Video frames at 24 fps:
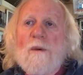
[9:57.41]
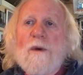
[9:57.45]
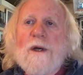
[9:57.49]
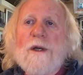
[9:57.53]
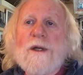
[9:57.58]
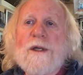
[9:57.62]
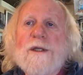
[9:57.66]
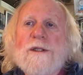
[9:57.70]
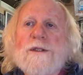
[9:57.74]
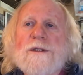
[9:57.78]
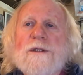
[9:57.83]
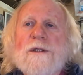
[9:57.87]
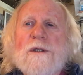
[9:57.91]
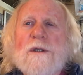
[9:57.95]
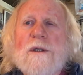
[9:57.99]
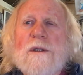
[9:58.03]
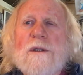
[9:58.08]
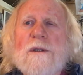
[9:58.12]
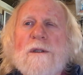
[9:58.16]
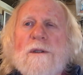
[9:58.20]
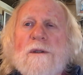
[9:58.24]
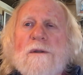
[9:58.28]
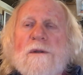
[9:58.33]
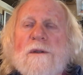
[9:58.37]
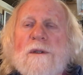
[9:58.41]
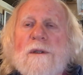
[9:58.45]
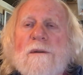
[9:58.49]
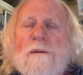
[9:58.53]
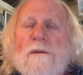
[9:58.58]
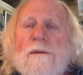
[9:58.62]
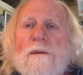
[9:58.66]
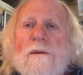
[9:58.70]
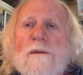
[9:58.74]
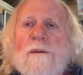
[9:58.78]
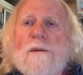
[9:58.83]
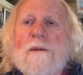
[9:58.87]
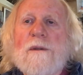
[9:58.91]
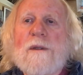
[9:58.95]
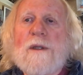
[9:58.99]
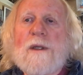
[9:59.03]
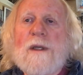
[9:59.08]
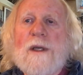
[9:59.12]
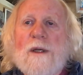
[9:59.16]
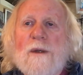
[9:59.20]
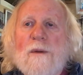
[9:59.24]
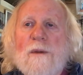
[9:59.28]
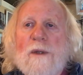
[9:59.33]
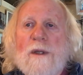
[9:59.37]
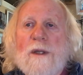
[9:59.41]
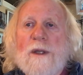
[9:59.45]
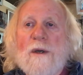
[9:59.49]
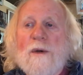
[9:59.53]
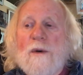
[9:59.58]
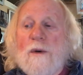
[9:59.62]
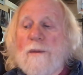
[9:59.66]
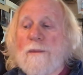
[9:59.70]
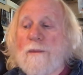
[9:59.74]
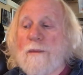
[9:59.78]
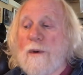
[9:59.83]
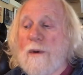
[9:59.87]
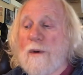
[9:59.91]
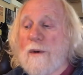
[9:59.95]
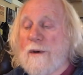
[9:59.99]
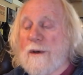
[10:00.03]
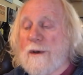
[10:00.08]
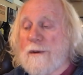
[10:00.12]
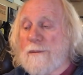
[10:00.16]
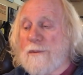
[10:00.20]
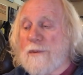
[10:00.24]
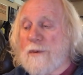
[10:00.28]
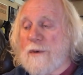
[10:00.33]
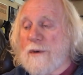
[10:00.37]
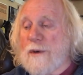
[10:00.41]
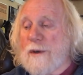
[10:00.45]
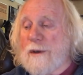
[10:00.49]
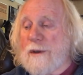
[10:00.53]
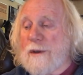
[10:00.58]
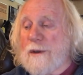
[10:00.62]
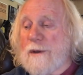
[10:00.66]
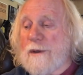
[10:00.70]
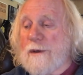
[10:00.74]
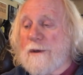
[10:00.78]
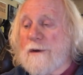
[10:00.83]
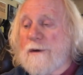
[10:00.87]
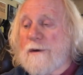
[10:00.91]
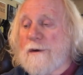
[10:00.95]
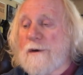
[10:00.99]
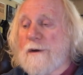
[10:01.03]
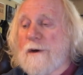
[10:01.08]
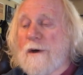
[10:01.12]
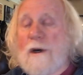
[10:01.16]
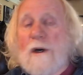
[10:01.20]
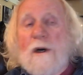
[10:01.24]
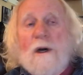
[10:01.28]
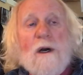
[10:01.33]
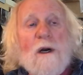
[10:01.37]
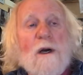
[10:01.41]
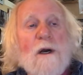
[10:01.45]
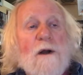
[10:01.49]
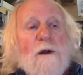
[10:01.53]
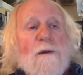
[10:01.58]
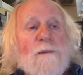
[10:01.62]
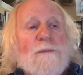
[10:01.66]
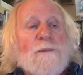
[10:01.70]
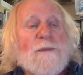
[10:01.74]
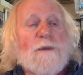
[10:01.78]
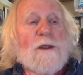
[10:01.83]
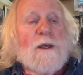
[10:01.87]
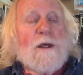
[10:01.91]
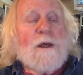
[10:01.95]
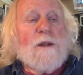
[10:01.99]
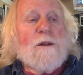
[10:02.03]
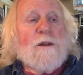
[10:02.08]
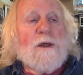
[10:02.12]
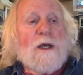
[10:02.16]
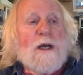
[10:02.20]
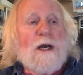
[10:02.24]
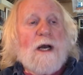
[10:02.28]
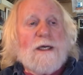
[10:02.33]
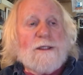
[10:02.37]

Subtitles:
What is equally or more important are the